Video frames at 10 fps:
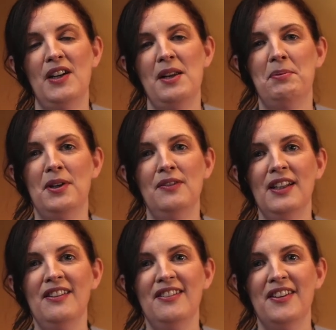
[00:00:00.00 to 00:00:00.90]
very
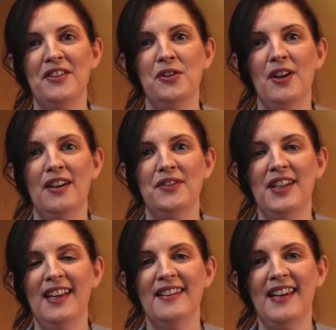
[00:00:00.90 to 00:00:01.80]
privileged that you have
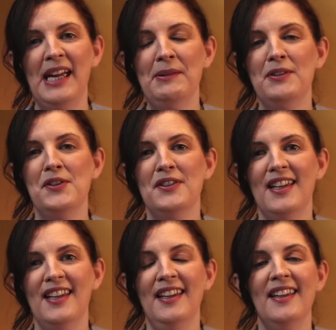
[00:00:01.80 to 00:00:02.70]
taken the time out of your
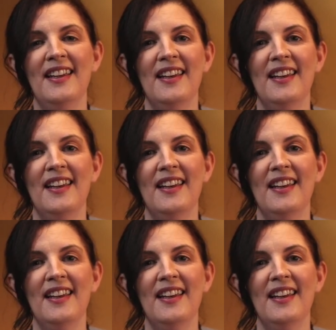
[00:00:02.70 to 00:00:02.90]
day